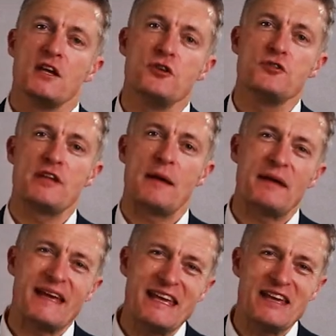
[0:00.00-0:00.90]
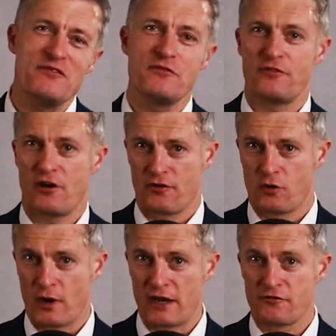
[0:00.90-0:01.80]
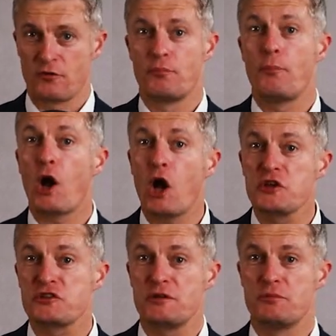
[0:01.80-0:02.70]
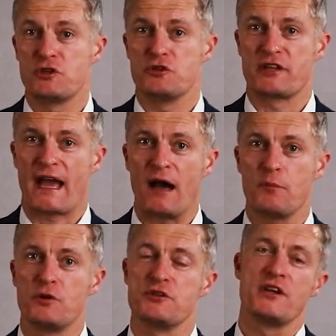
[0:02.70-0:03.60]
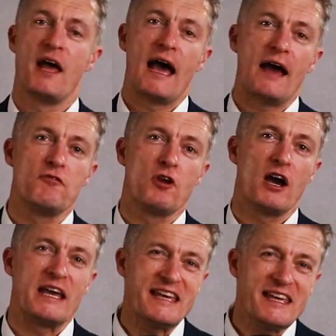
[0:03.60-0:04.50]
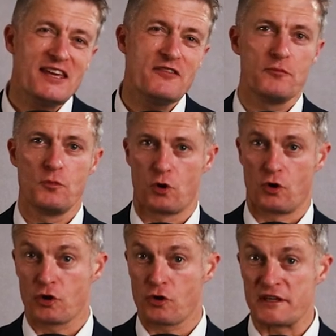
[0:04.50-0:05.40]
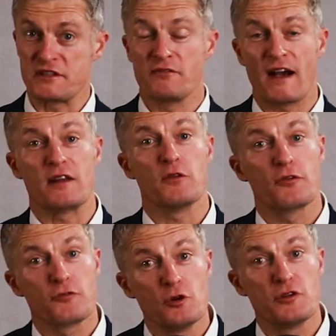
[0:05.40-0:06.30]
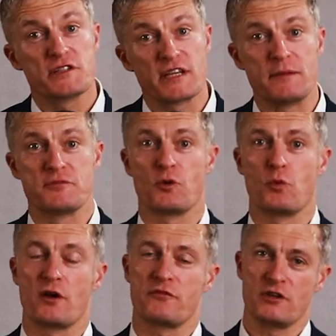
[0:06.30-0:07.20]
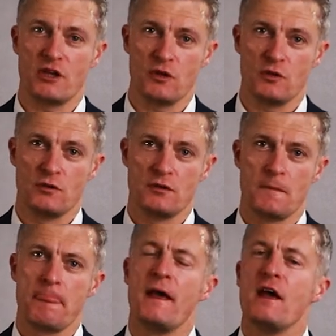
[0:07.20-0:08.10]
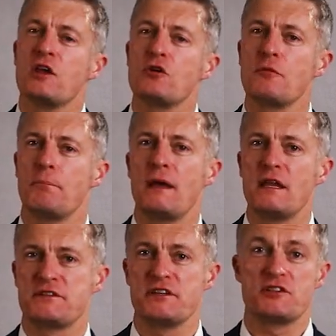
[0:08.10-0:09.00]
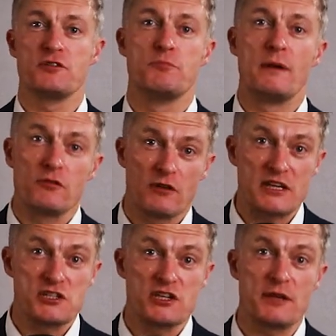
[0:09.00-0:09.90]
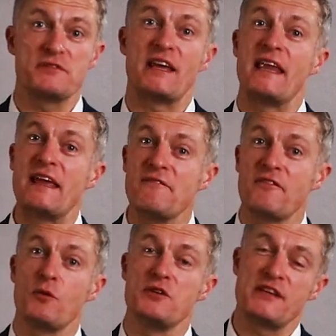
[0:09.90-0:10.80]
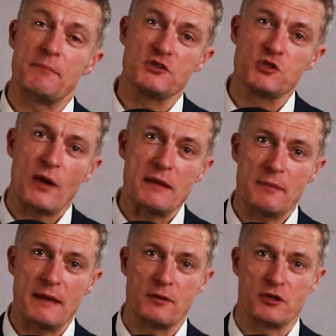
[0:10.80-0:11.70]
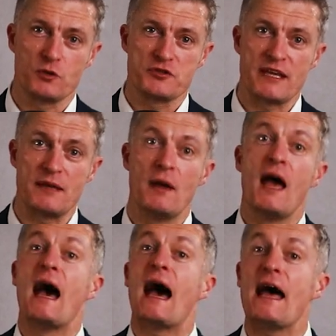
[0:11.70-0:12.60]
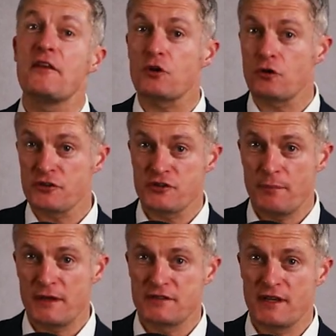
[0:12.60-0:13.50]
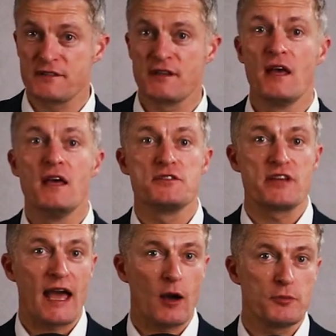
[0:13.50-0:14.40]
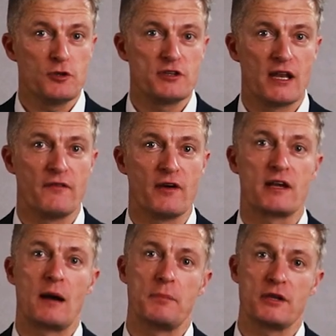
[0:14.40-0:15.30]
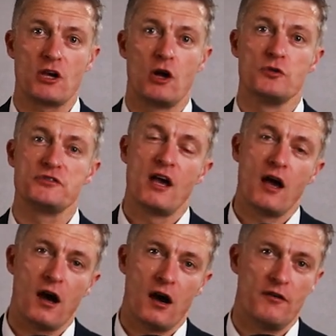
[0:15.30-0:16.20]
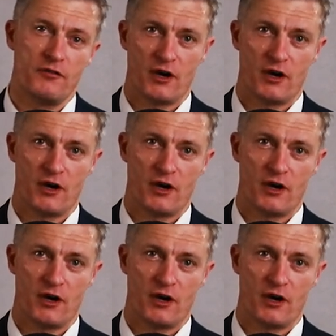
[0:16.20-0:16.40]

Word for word: You step even further away from personally producing output and rely even more on creating value through the teams that work for you. Your ability to build relationships and influence and persuade people in your team and across the business to help you deliver company goals are